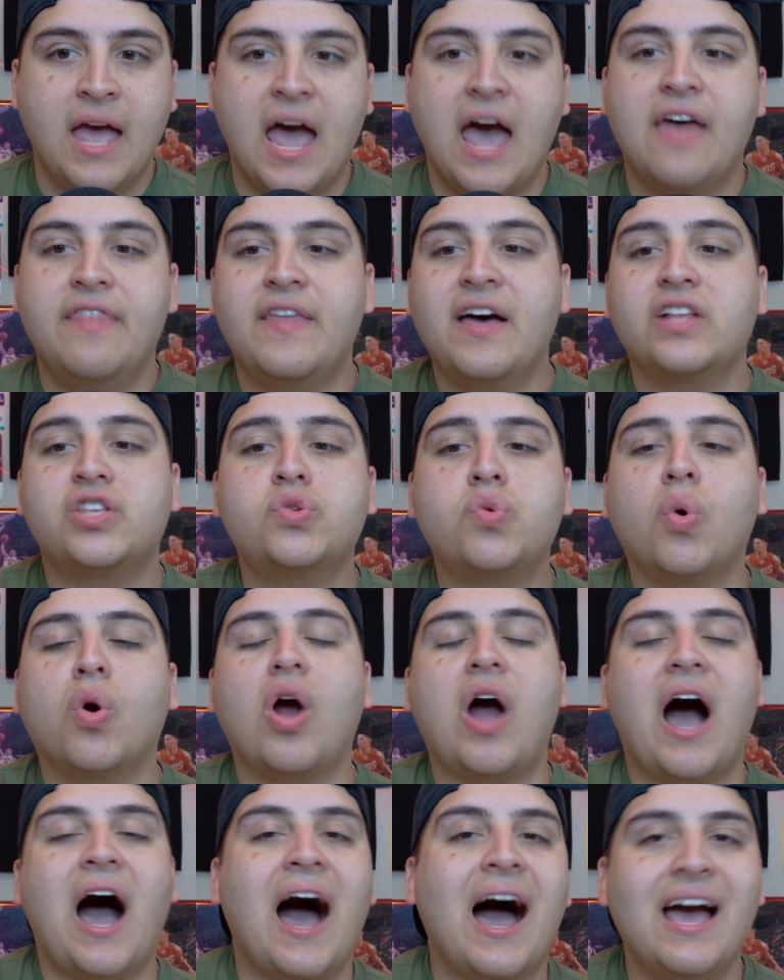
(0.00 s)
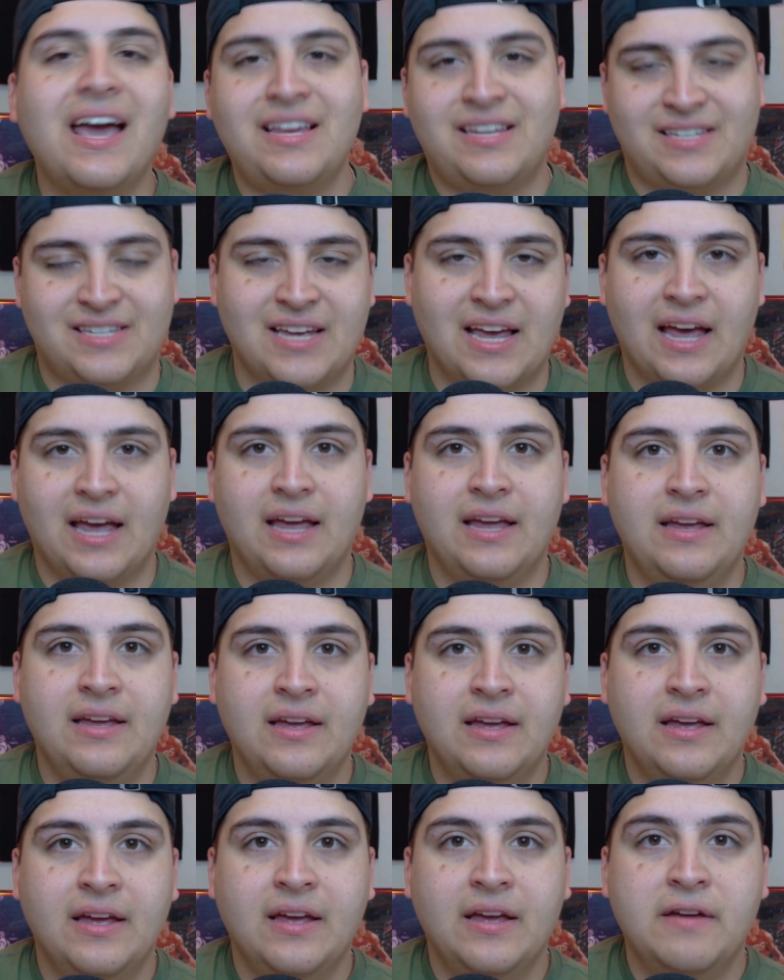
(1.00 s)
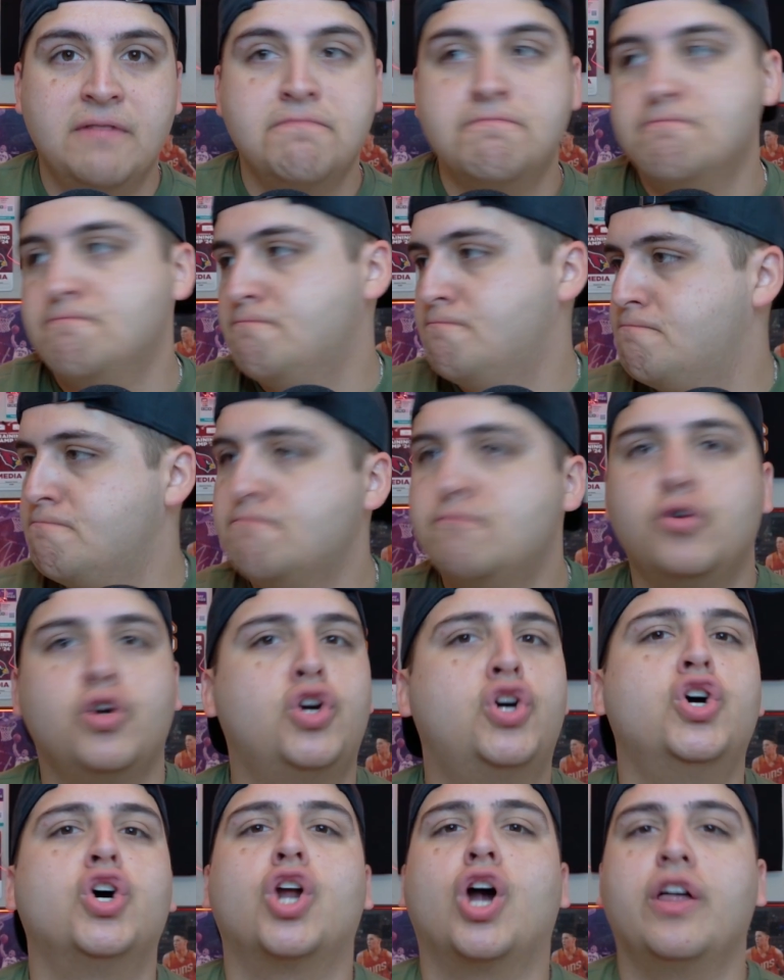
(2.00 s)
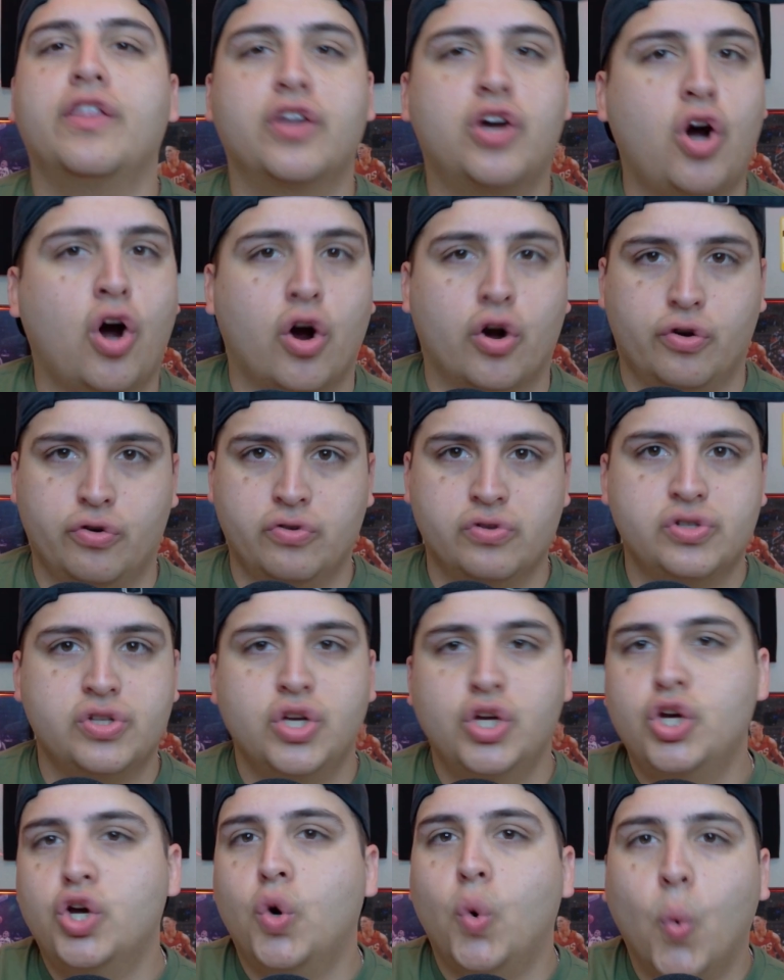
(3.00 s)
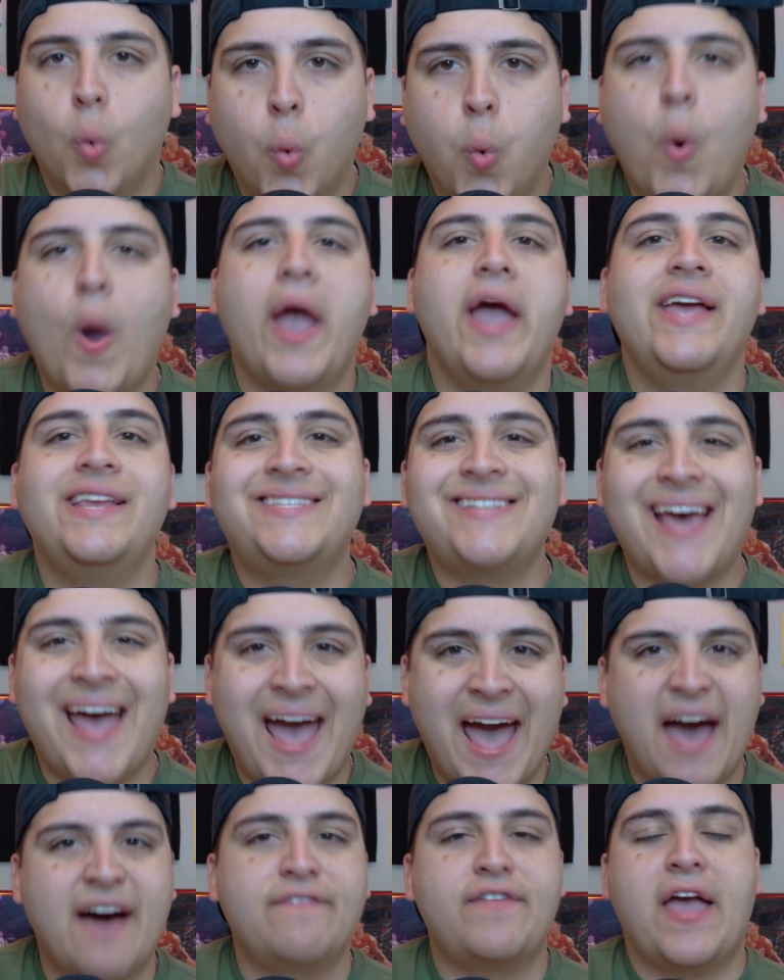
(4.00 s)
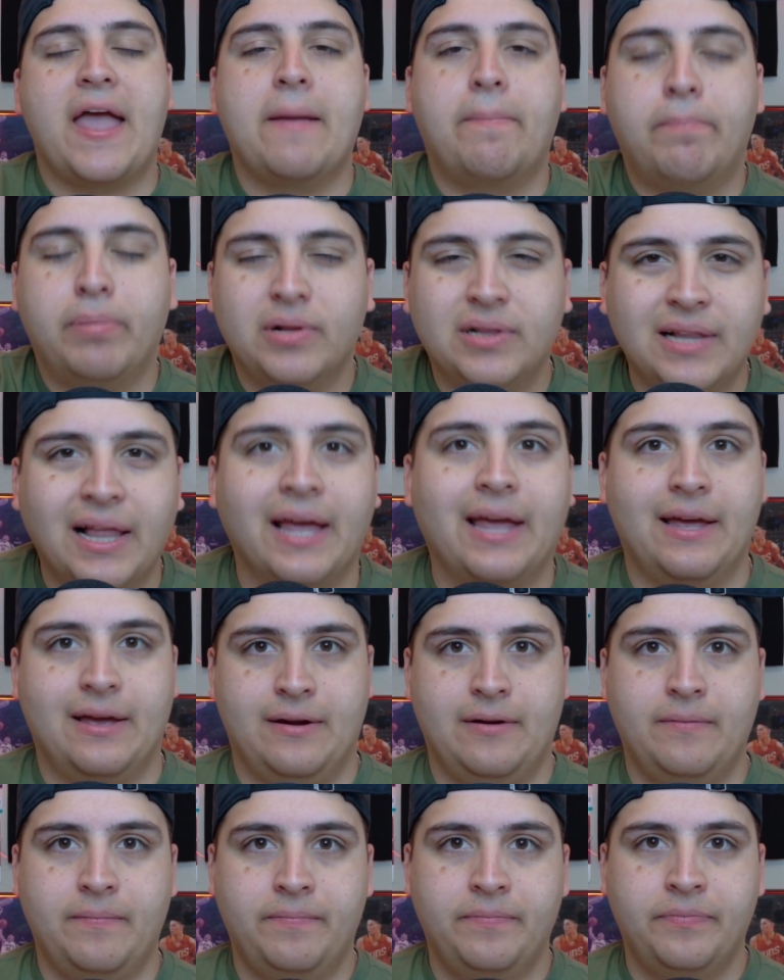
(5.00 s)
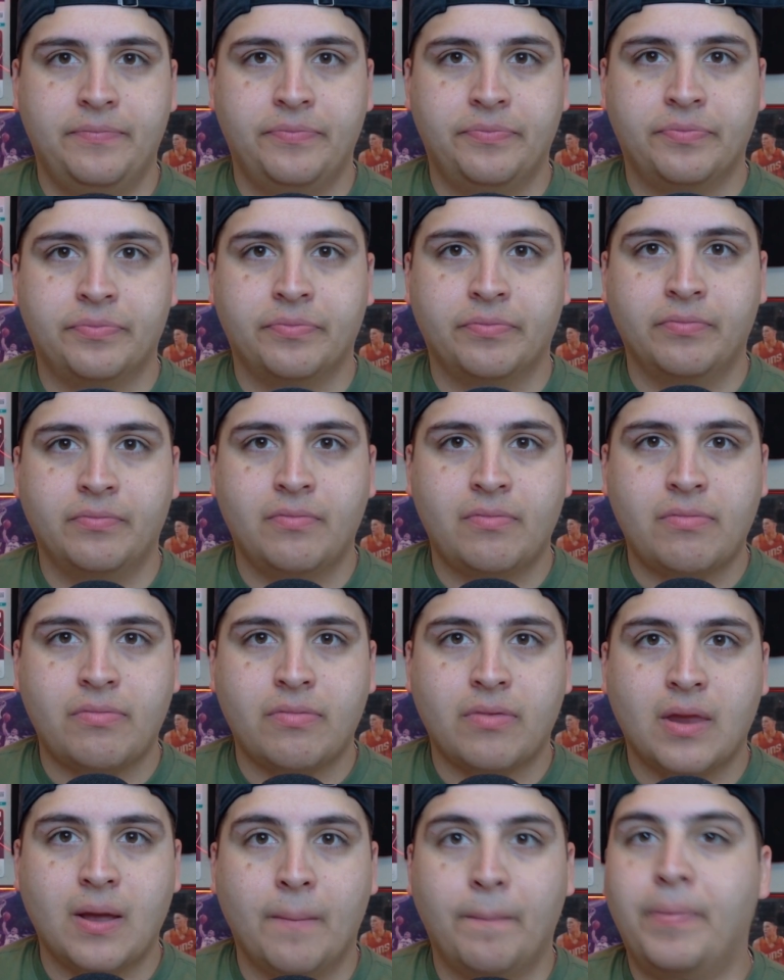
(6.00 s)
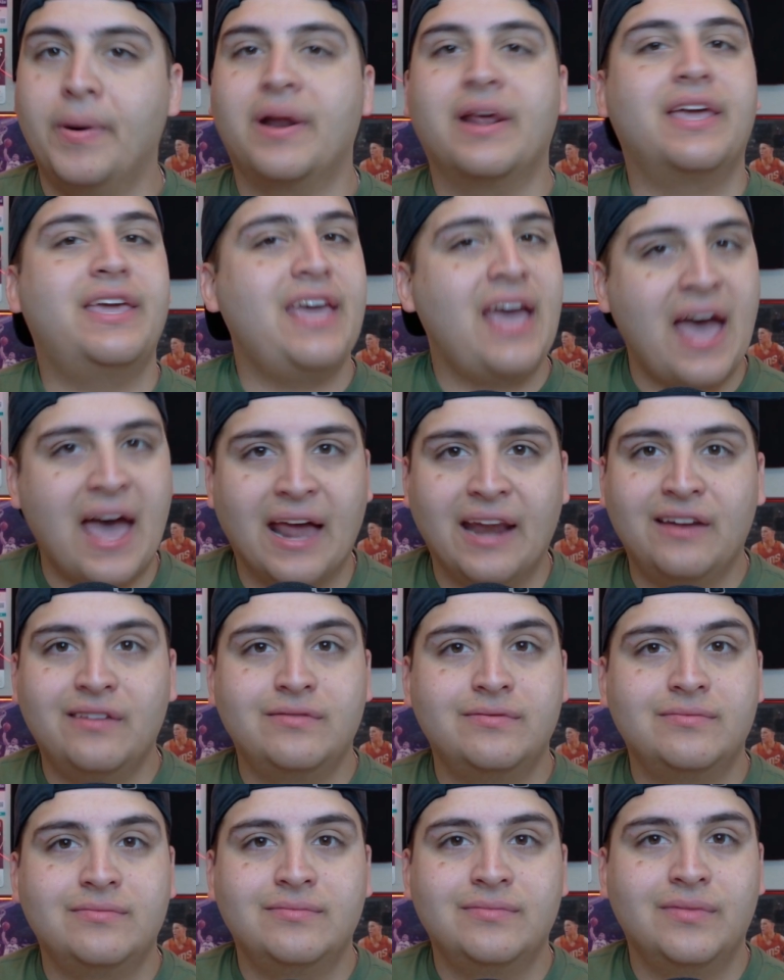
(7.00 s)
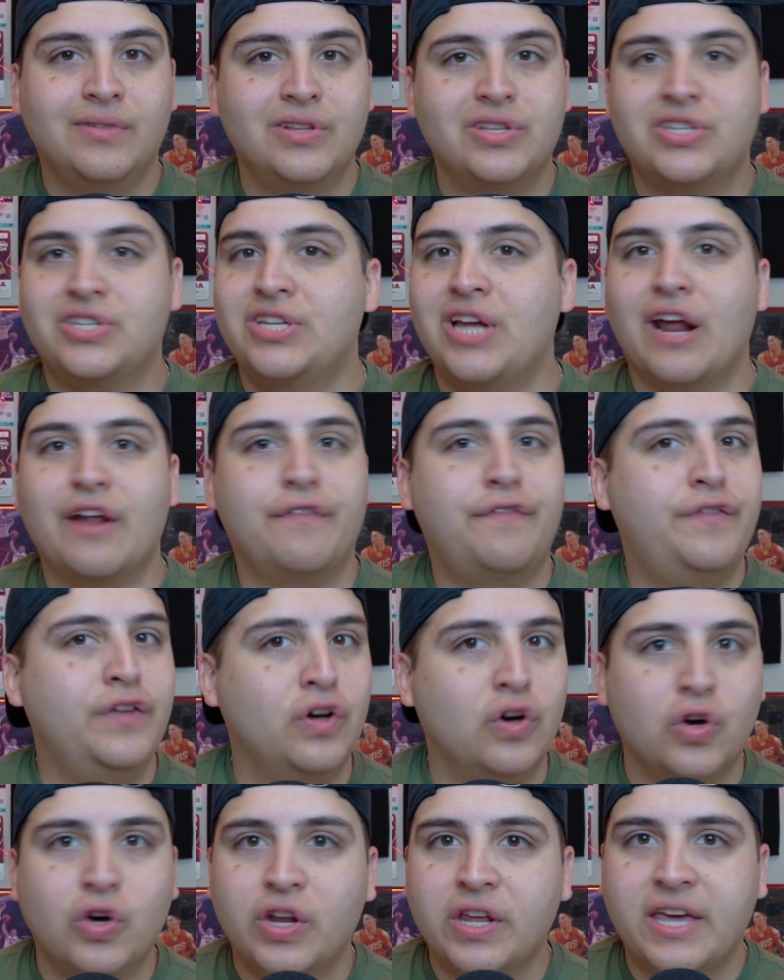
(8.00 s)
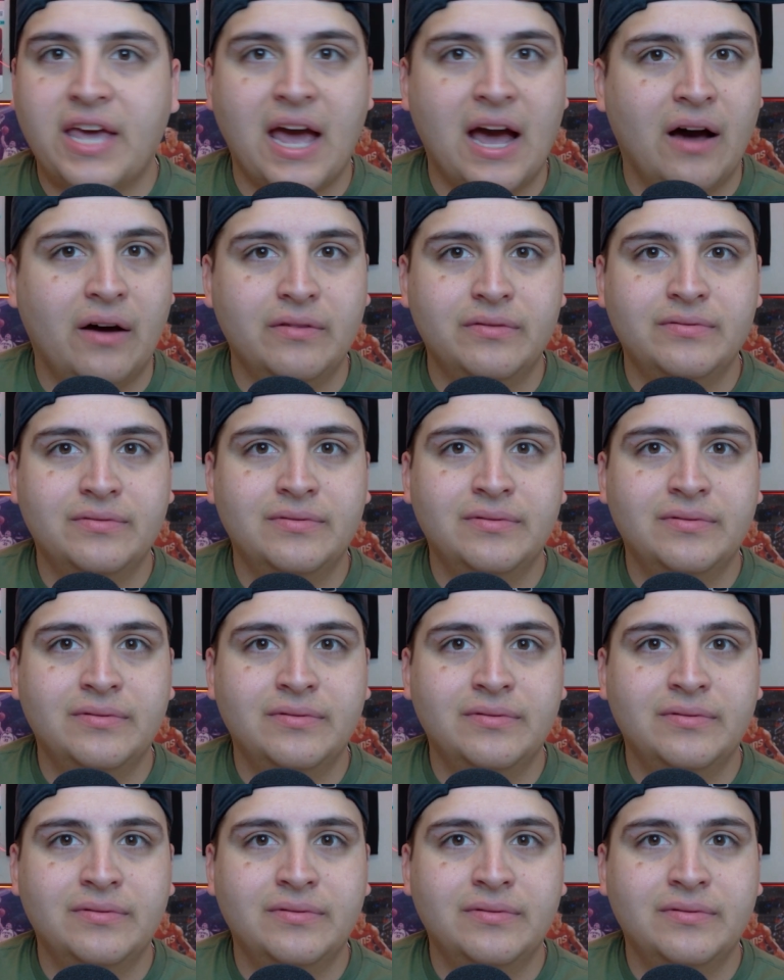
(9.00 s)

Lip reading: And that's where I say, good on the Cardinals. Way to have a plan. But again, it's not a feel-good account.